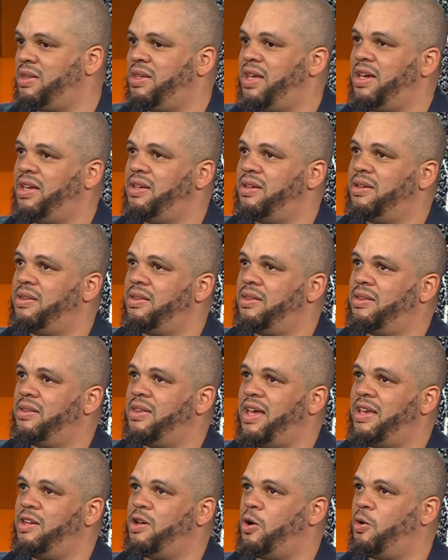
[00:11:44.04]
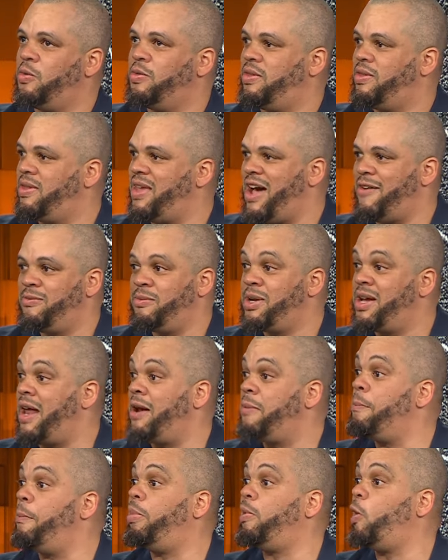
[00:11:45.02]
They haven't
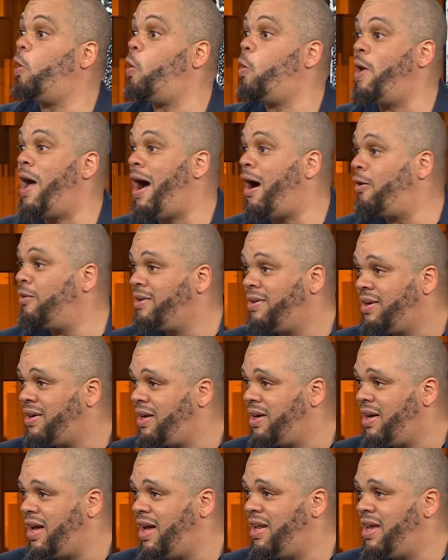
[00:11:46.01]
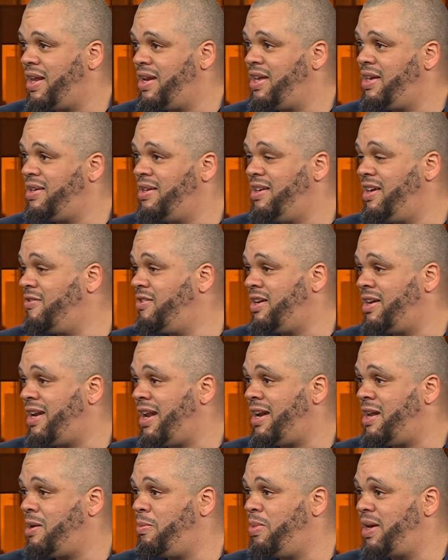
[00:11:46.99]
gotten blown out in
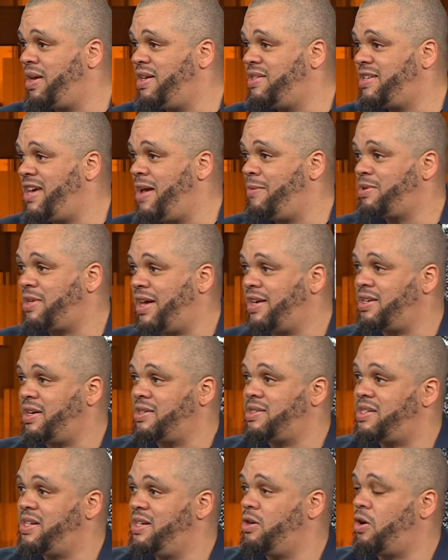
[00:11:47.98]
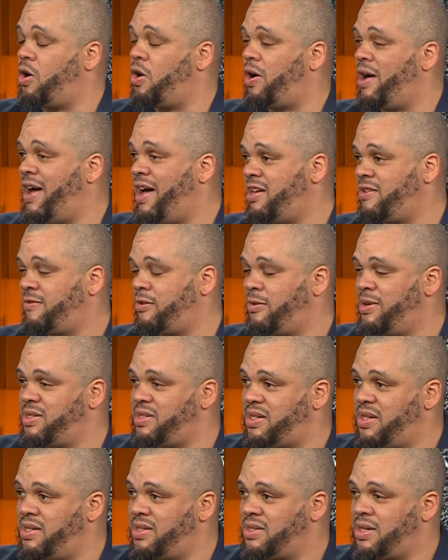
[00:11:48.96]
any Big East games like a Seton Hall has, for
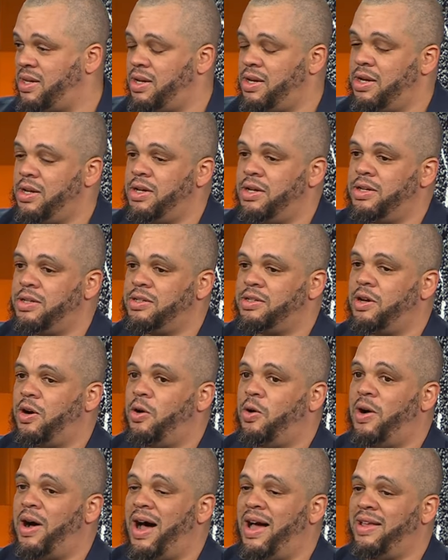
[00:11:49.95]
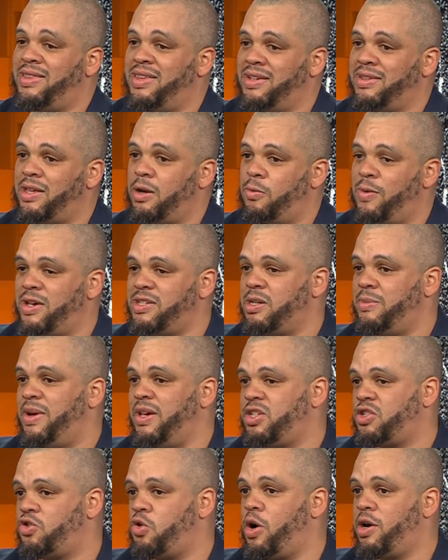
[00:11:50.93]
instance. So I think their
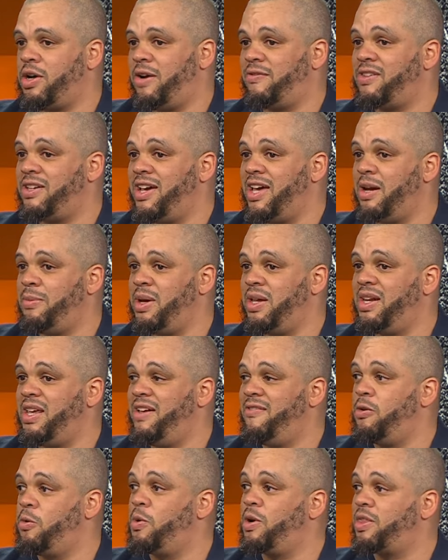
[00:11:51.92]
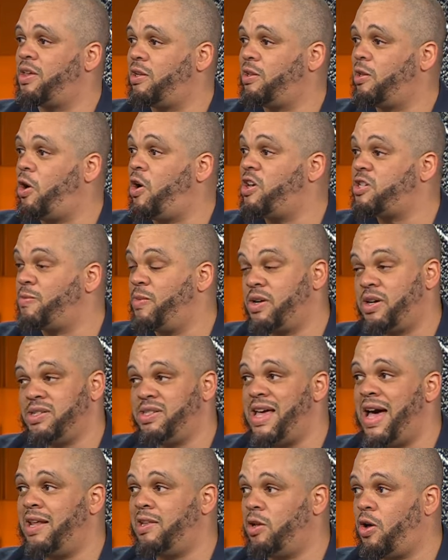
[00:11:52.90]
resume is strong enough to get them in, even with a loss,
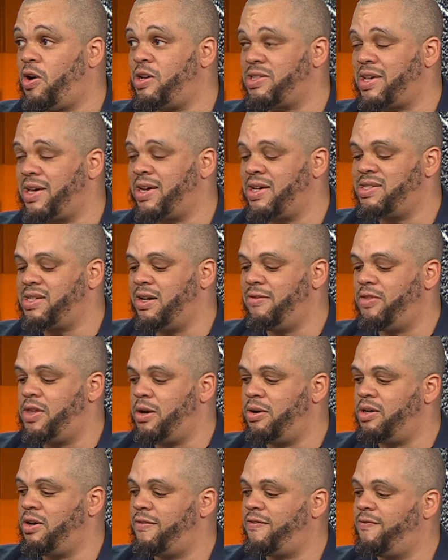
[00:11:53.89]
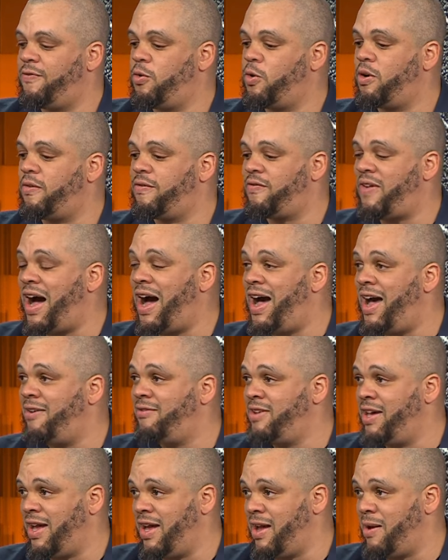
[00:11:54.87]
because that loss, like I said, if they're in the
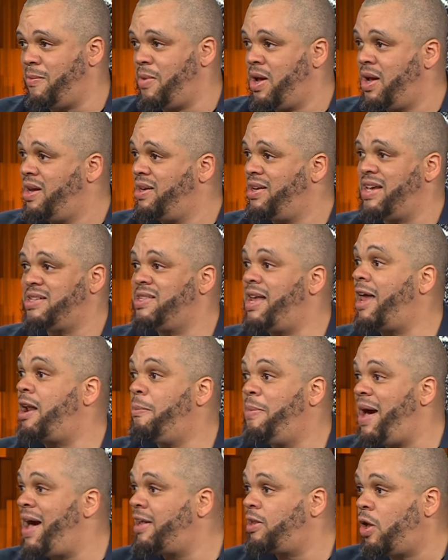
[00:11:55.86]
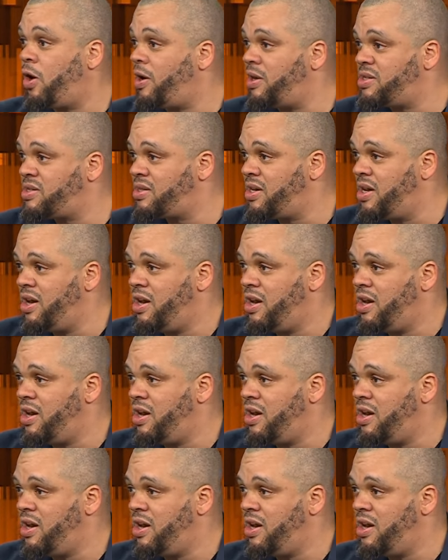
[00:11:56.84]
4-5 game, that's not a bad loss.